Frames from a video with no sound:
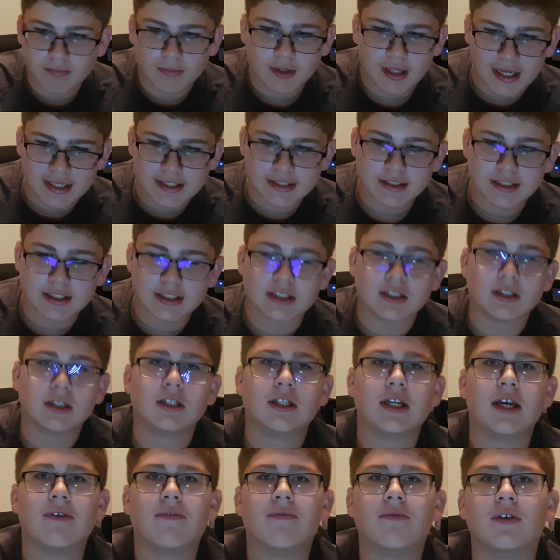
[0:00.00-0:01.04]
SE is
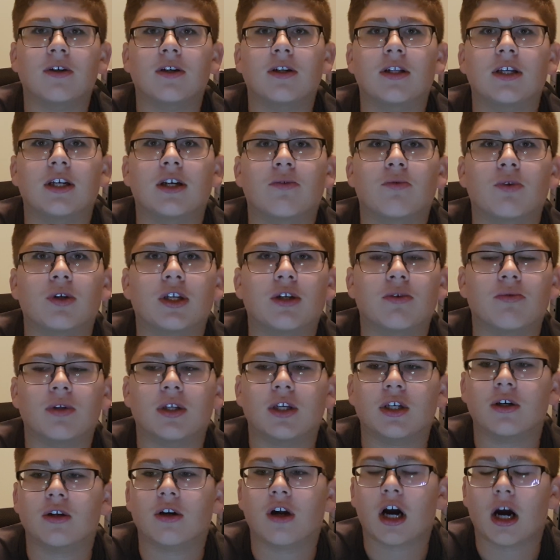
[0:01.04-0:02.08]
definitely a really, really
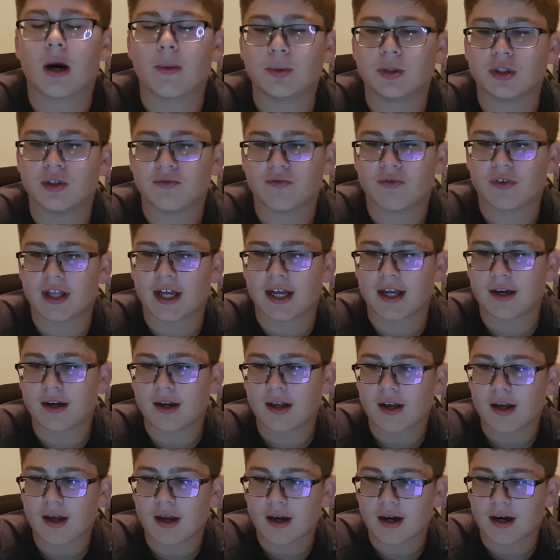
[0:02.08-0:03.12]
good option for that.
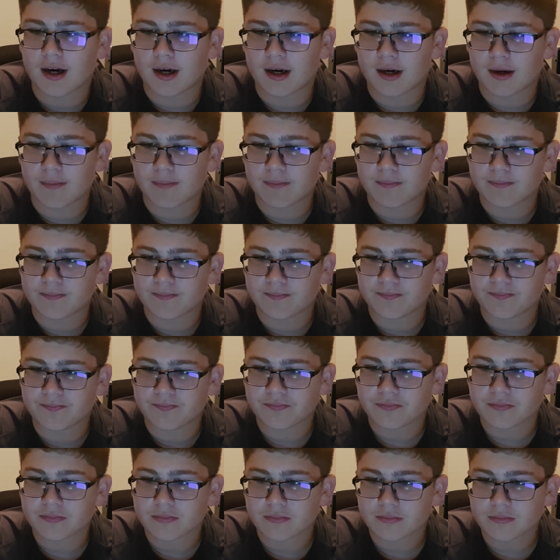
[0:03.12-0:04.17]
Um,
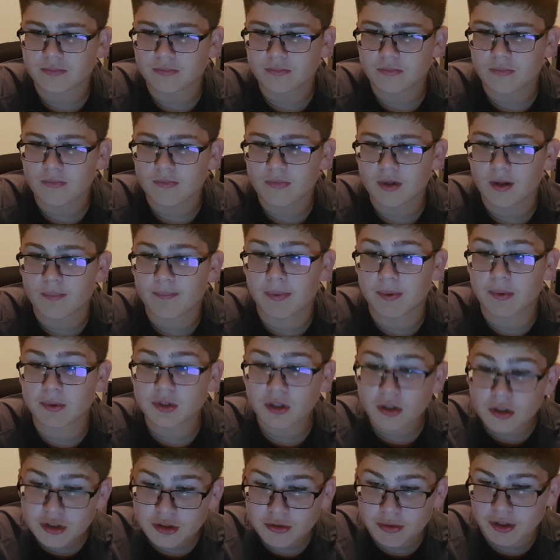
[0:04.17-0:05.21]
but what's
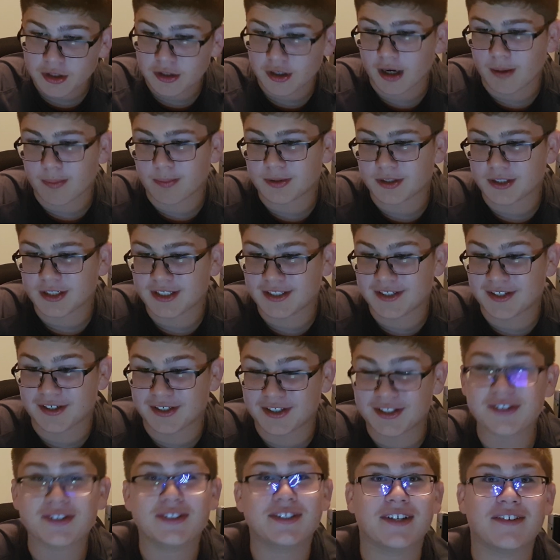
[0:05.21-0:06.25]
also a good option is they're
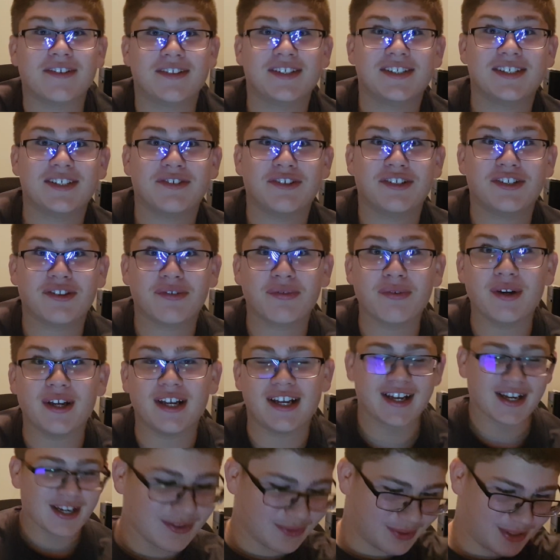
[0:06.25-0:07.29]
still selling the Series 3,
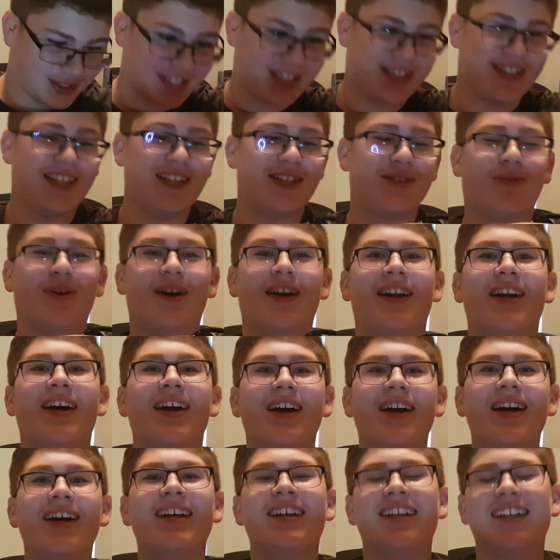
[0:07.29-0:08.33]
which is this one.
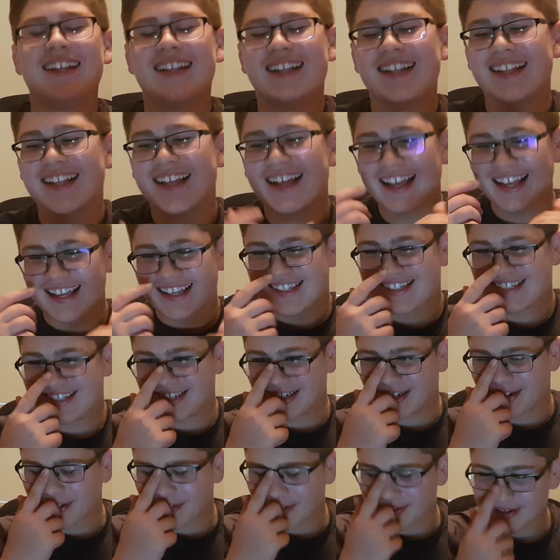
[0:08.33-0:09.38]

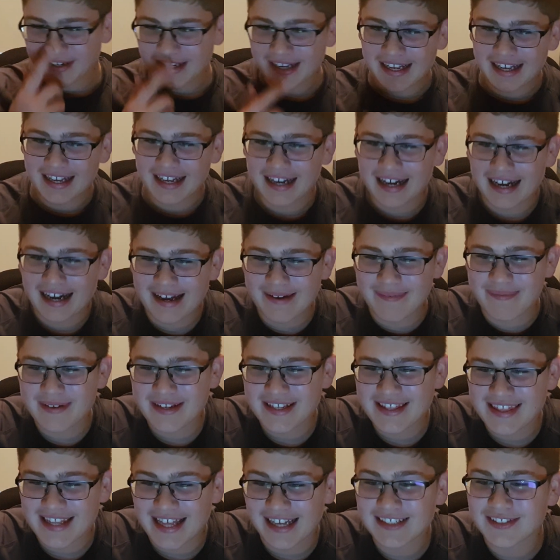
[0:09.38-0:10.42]
So, I
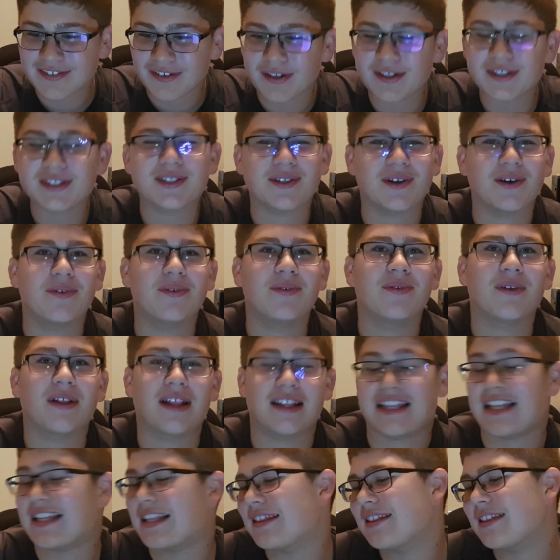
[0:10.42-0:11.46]
mean, that's also,
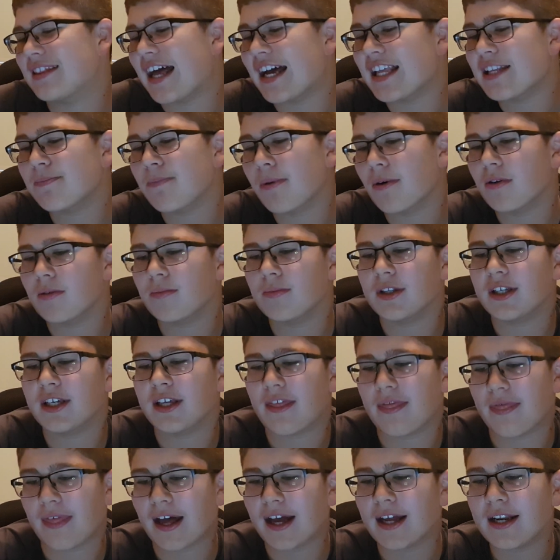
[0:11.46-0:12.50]
that's probably,
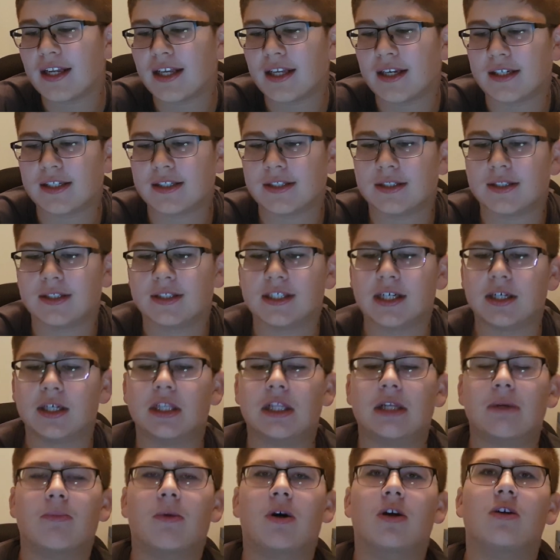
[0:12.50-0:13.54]
that in a
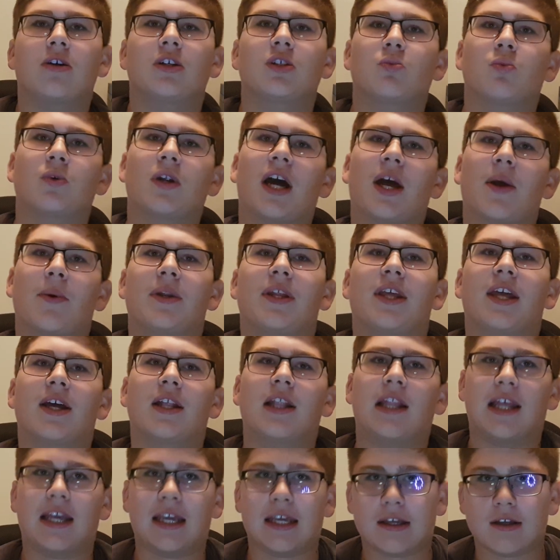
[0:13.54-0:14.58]
cellular model is what I would get,
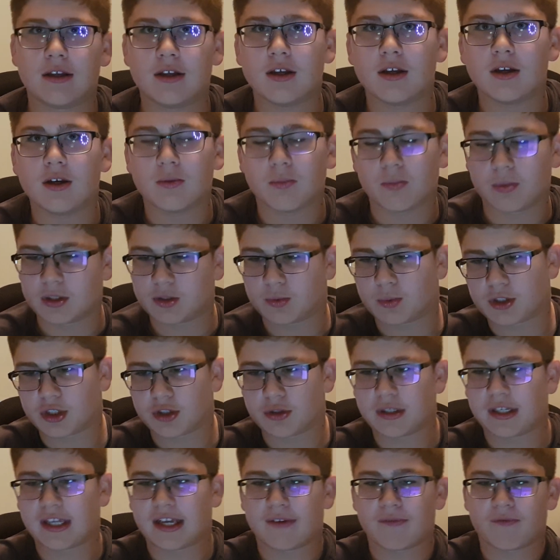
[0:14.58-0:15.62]
like, was what
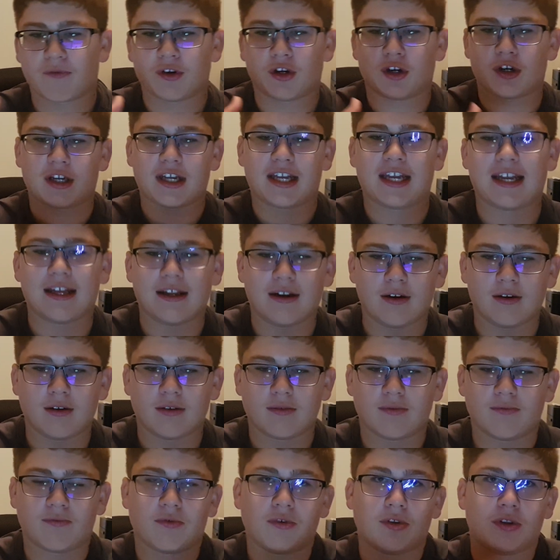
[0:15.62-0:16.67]
you'd get for your kid
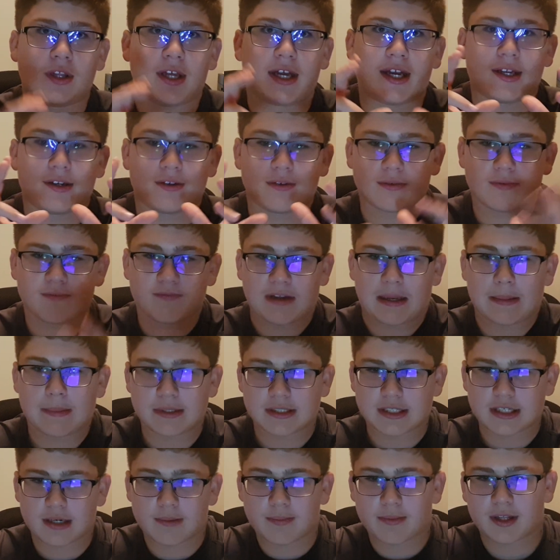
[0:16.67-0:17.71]
for that family
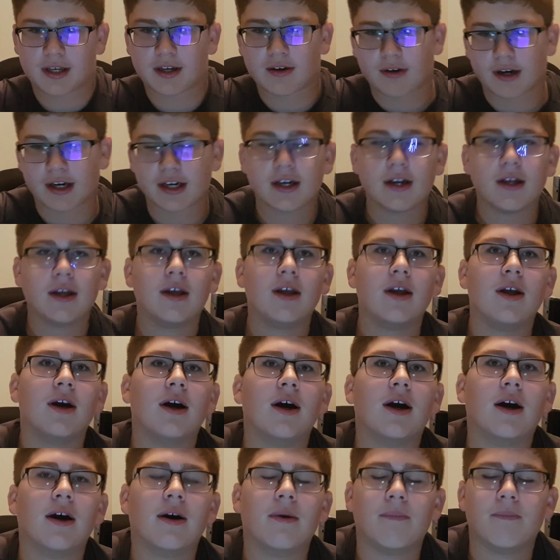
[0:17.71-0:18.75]
setup thing, right?
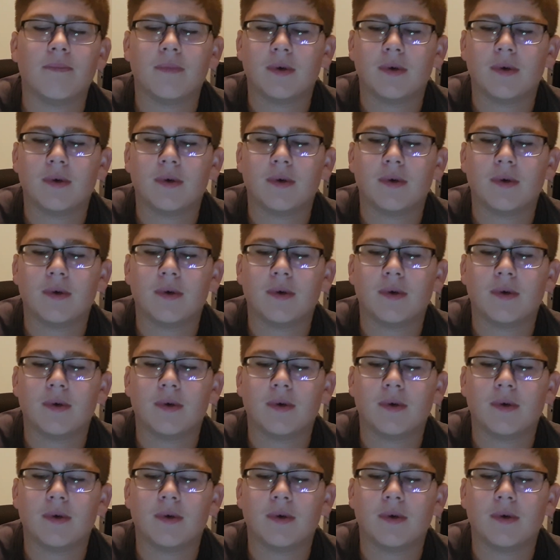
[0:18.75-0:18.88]
Um,